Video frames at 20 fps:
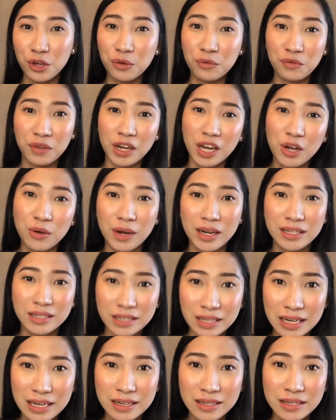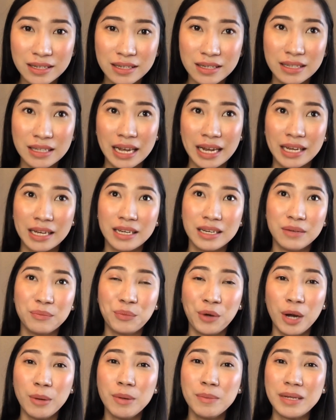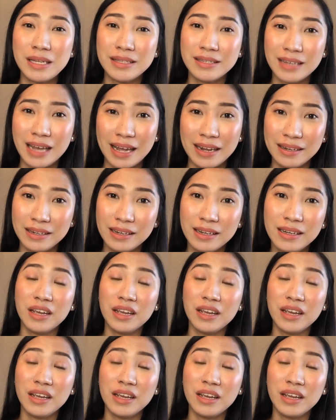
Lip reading: video ideas, like probably 10.